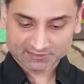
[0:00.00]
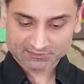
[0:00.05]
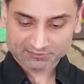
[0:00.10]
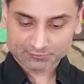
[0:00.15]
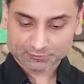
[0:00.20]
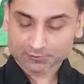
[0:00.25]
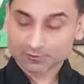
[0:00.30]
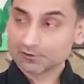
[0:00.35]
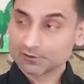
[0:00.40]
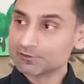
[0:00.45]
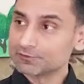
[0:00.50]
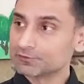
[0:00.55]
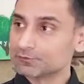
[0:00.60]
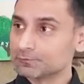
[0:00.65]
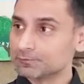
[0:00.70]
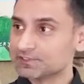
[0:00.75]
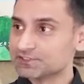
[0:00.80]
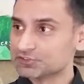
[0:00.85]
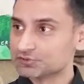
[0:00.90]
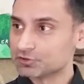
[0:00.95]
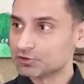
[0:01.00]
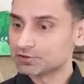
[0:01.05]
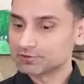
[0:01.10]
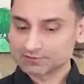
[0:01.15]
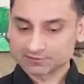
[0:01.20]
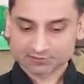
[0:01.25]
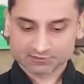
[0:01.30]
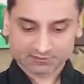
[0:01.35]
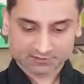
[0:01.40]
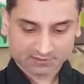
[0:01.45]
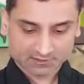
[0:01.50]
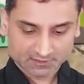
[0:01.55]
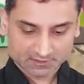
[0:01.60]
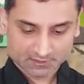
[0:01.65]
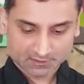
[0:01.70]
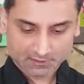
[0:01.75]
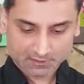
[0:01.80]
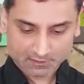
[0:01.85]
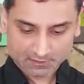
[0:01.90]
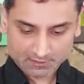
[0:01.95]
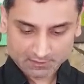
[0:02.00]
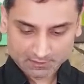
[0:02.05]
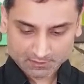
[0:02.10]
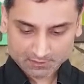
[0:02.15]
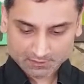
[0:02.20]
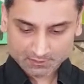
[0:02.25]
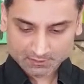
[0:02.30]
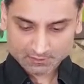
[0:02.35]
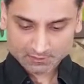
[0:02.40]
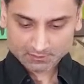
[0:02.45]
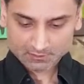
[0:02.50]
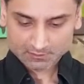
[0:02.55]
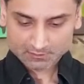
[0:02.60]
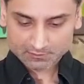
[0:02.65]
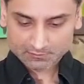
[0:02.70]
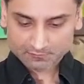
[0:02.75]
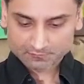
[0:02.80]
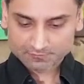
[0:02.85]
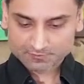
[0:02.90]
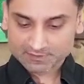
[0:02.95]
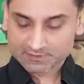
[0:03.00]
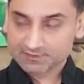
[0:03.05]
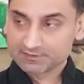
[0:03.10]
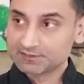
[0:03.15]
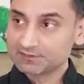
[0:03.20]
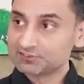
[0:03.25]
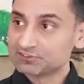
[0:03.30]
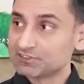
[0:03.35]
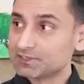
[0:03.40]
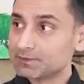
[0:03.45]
there are 3 charts of the same